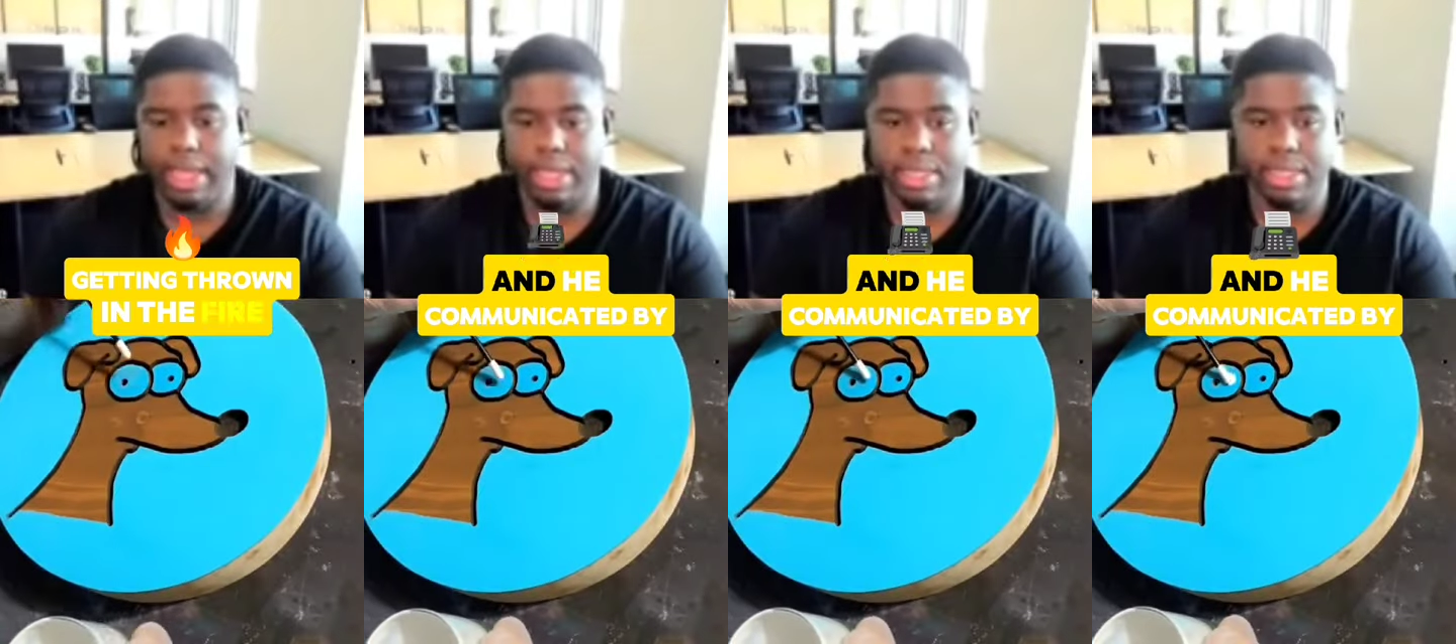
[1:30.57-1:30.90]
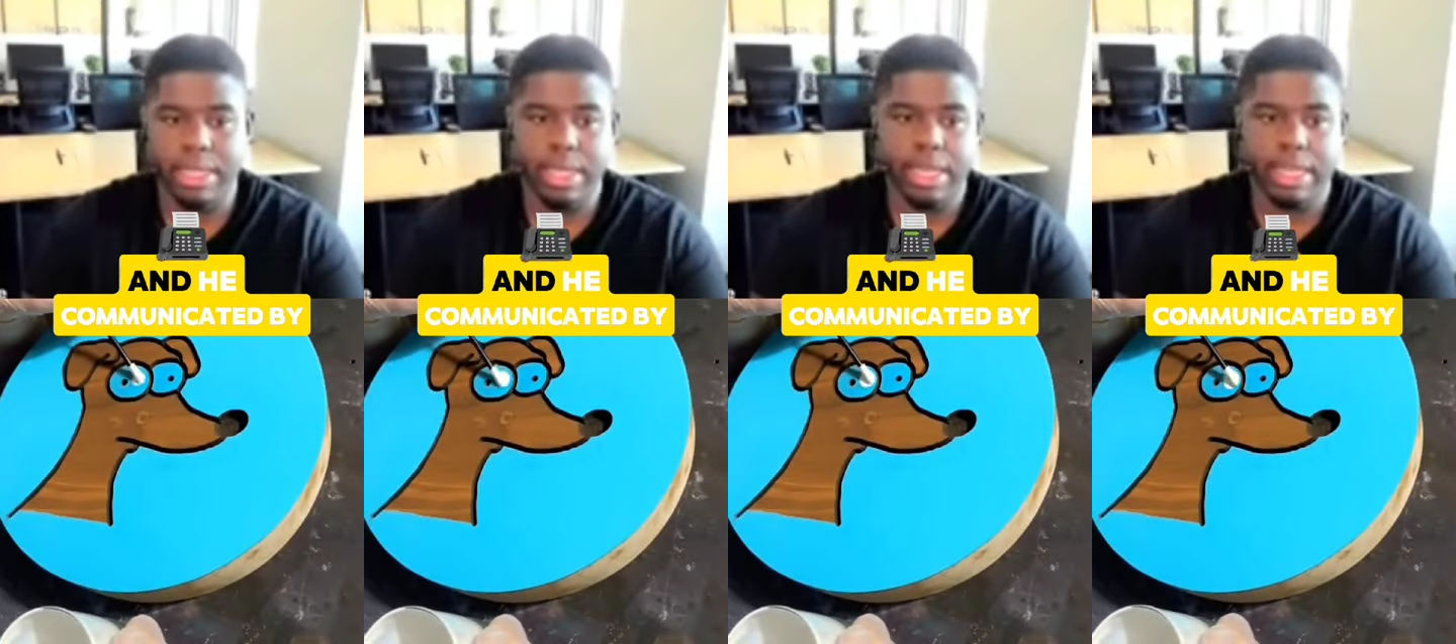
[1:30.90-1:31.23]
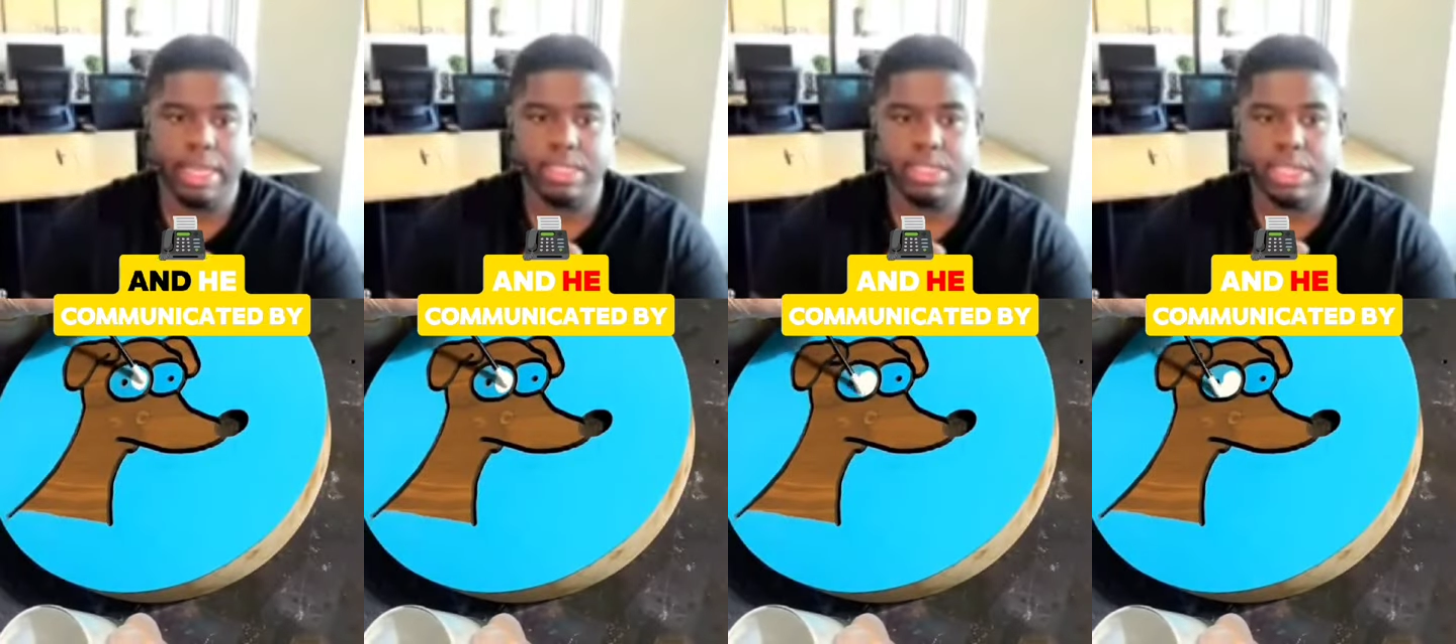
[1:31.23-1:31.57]
and
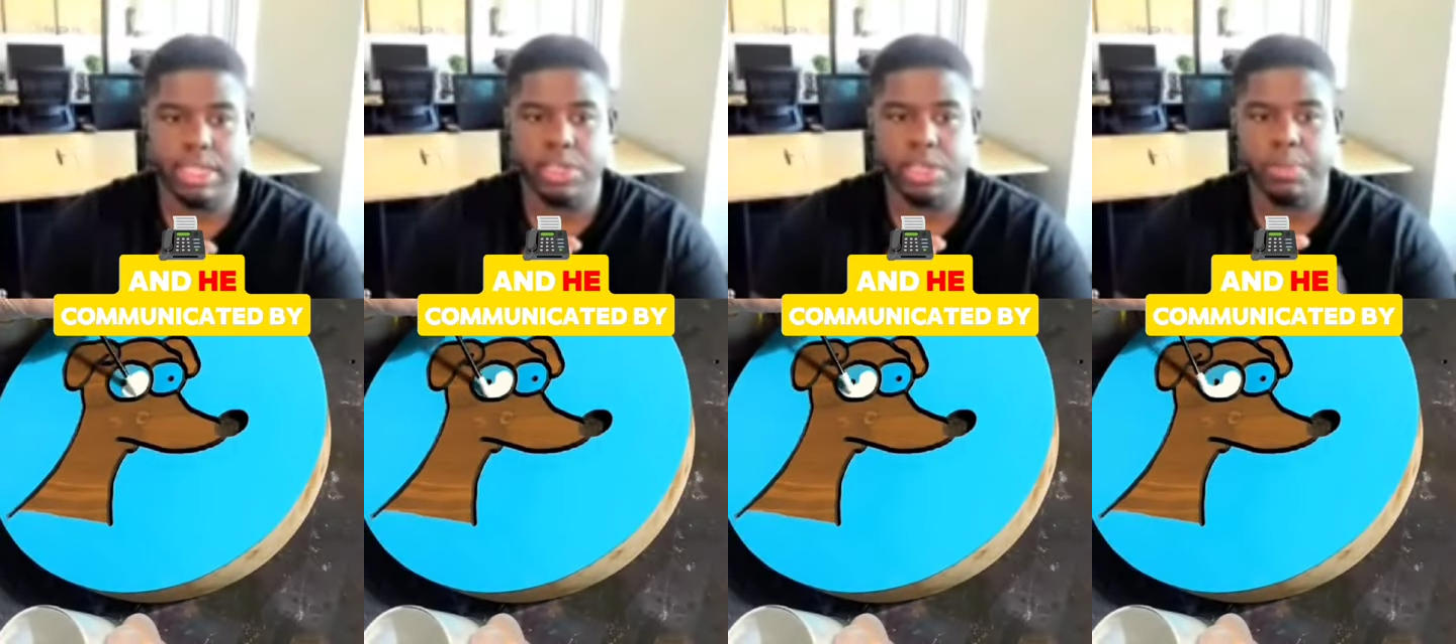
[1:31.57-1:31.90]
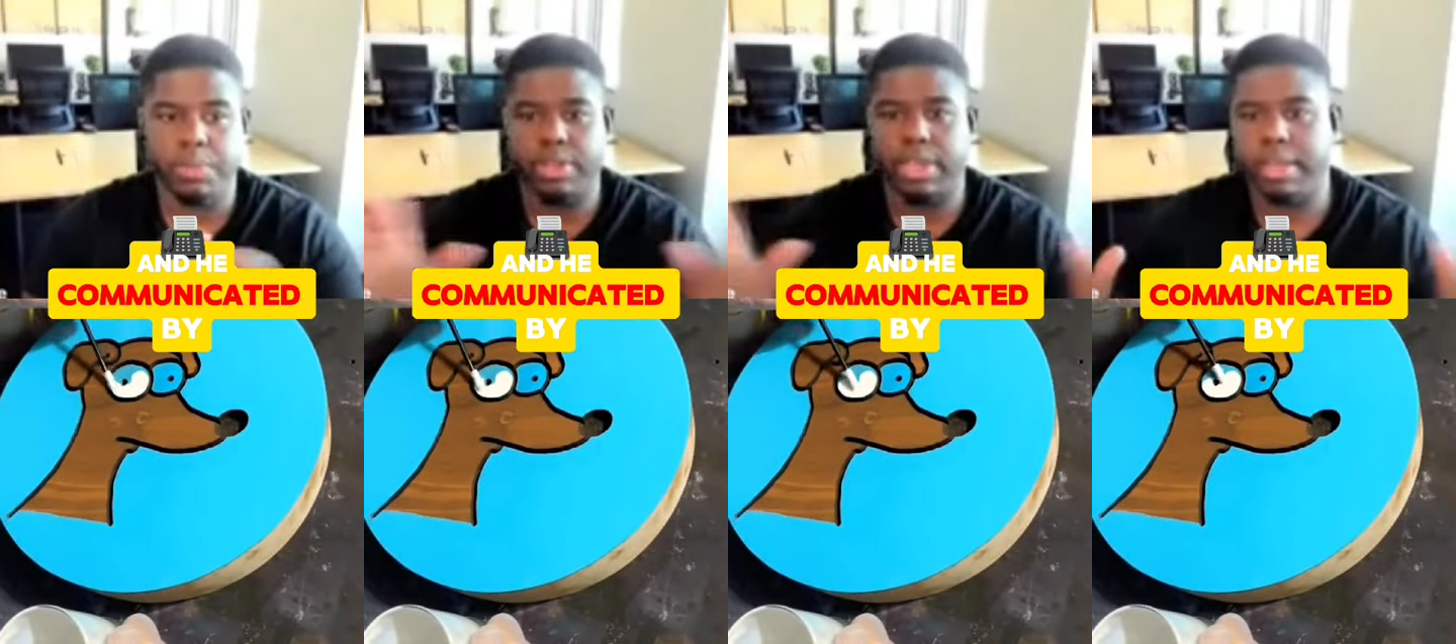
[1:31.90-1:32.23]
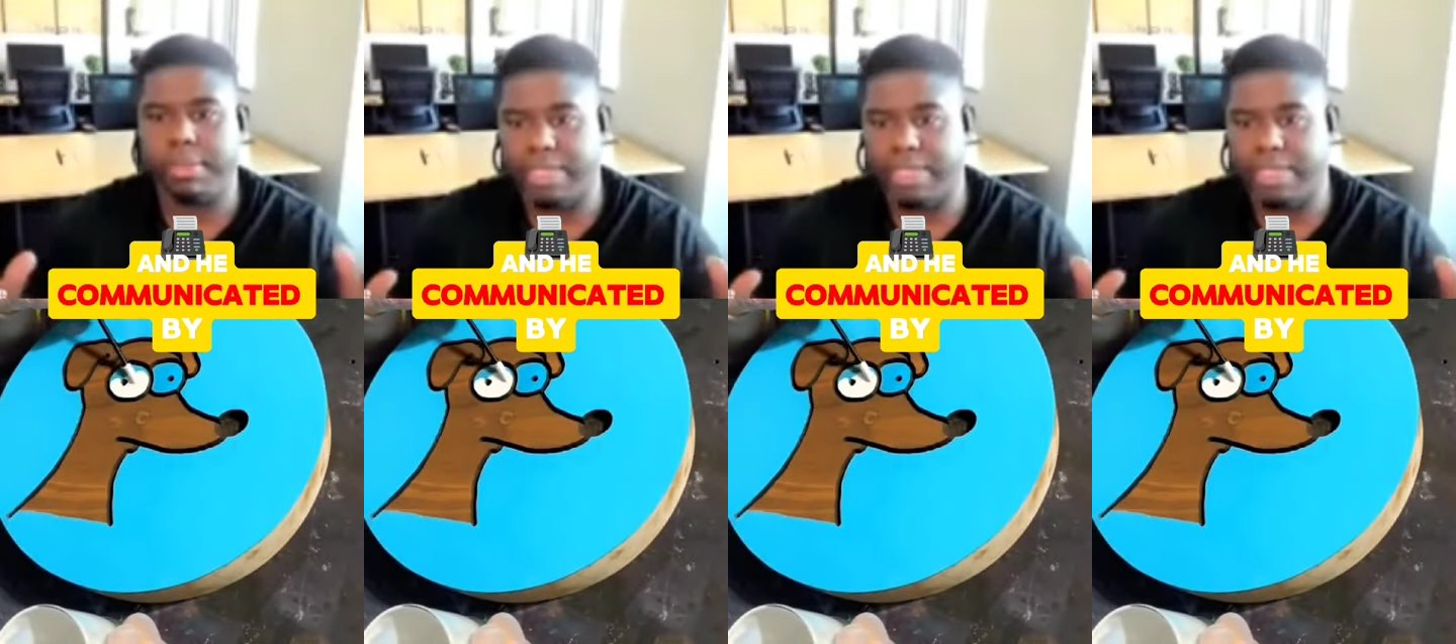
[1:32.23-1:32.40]
he communicated